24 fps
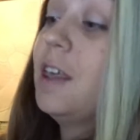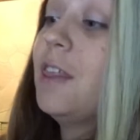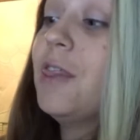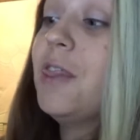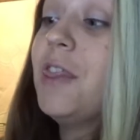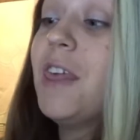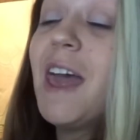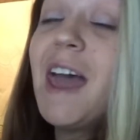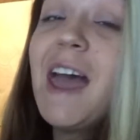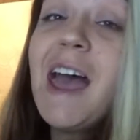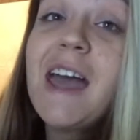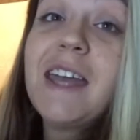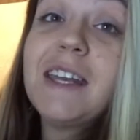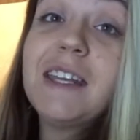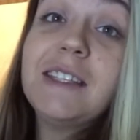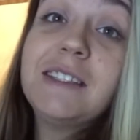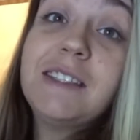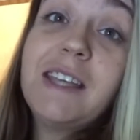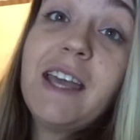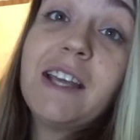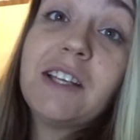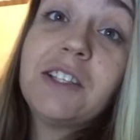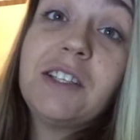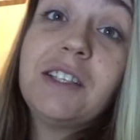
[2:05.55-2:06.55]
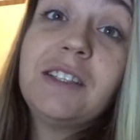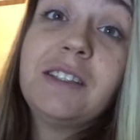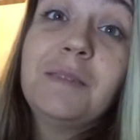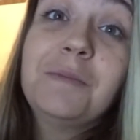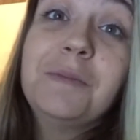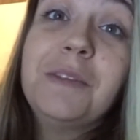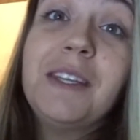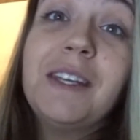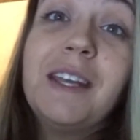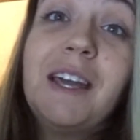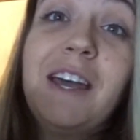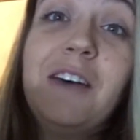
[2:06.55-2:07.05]
That is actually
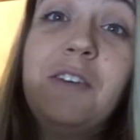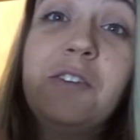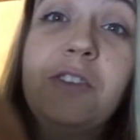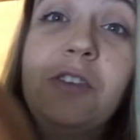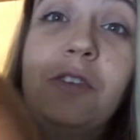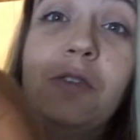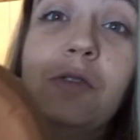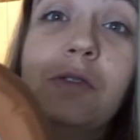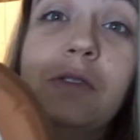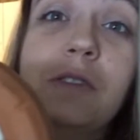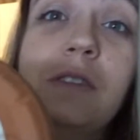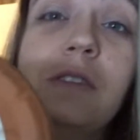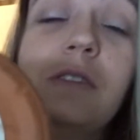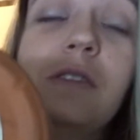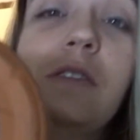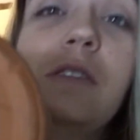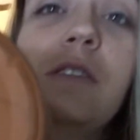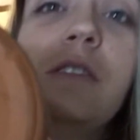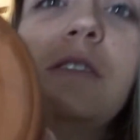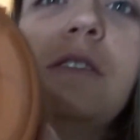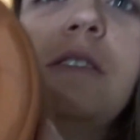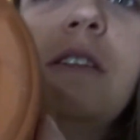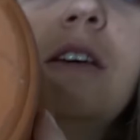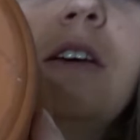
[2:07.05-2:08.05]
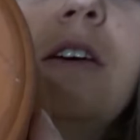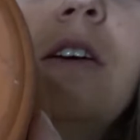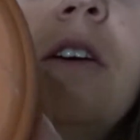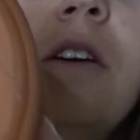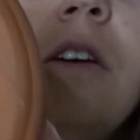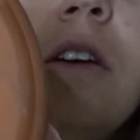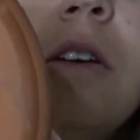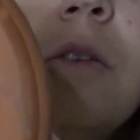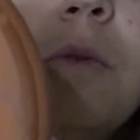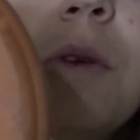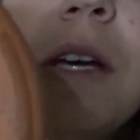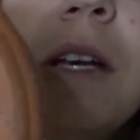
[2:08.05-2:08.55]
something I'll use because
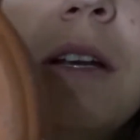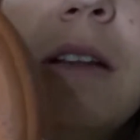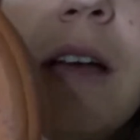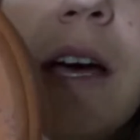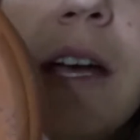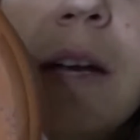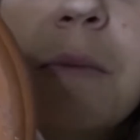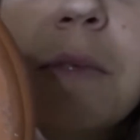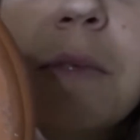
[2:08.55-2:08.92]
we get a lot of